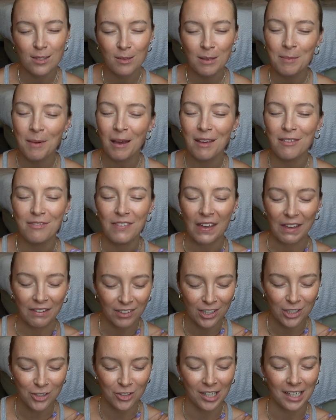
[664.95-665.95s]
to be my
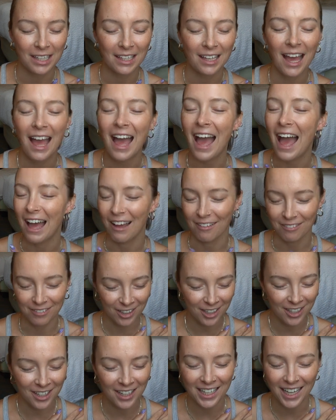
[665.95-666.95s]
favorite drink
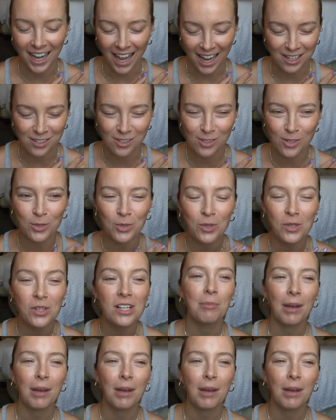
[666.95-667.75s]
ever in high school.